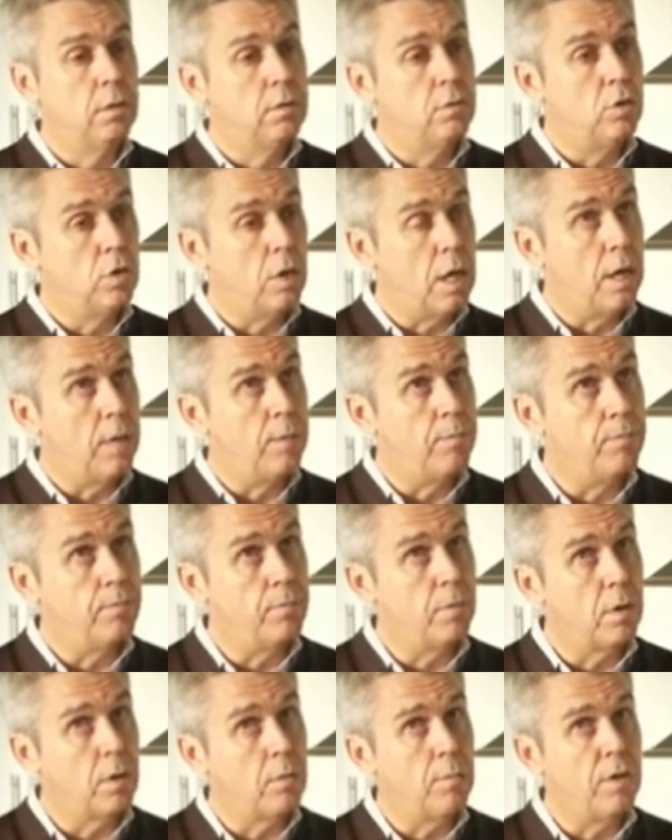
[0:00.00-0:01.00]

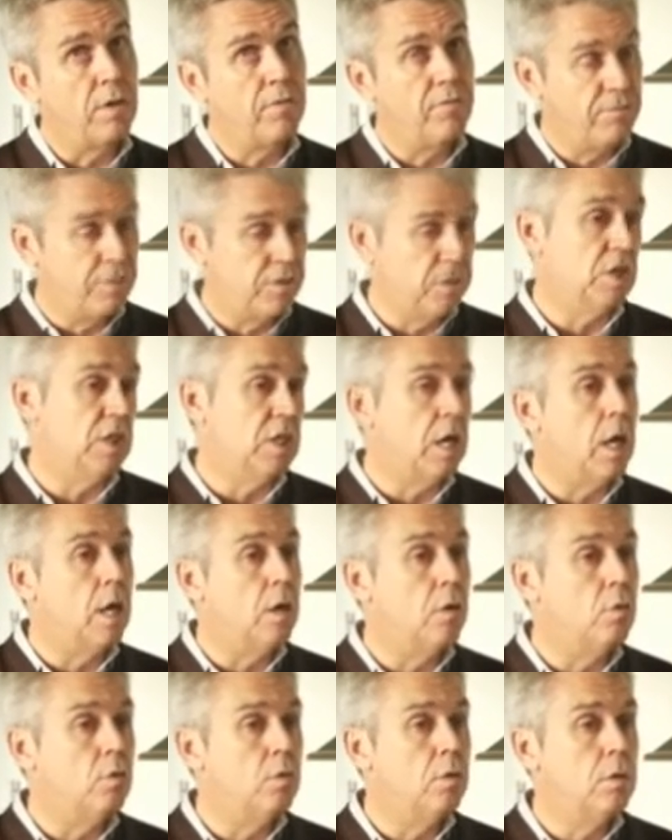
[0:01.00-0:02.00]
physio
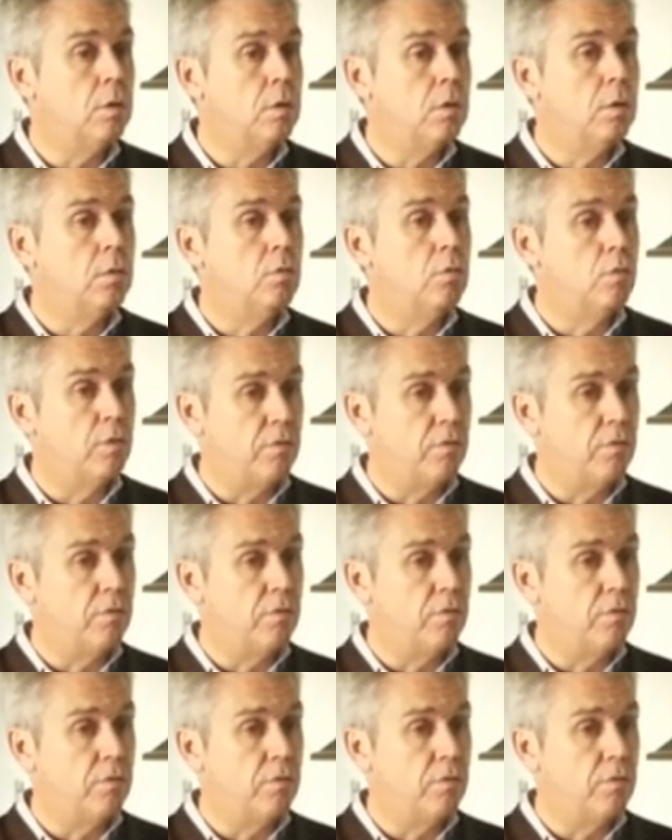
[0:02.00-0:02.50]
referred me for